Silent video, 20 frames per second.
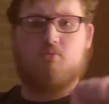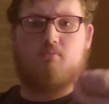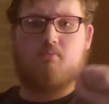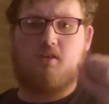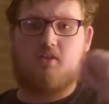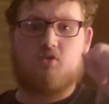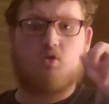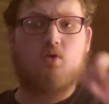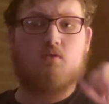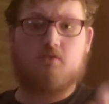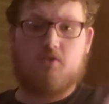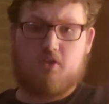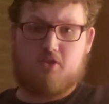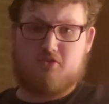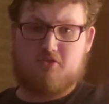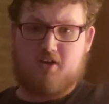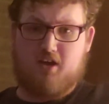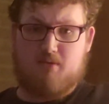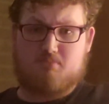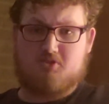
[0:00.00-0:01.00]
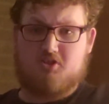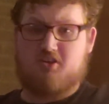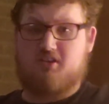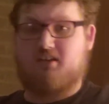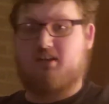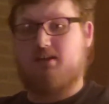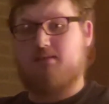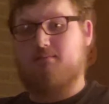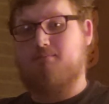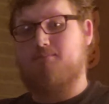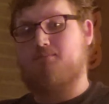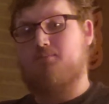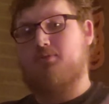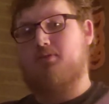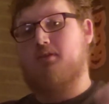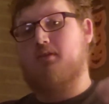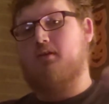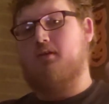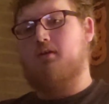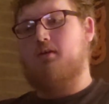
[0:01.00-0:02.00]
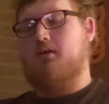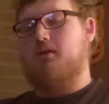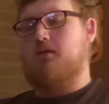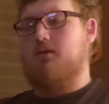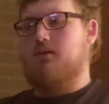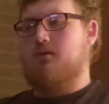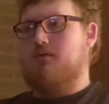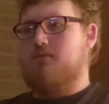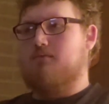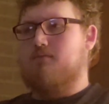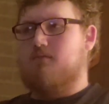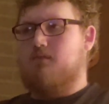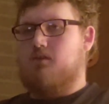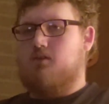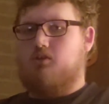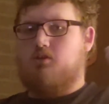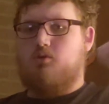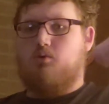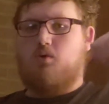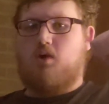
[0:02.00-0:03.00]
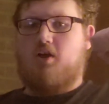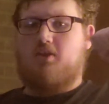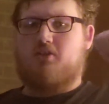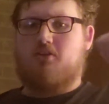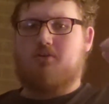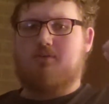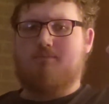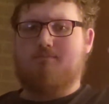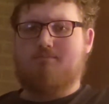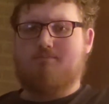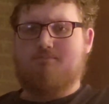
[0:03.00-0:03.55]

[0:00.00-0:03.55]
let's go over the three options again. You either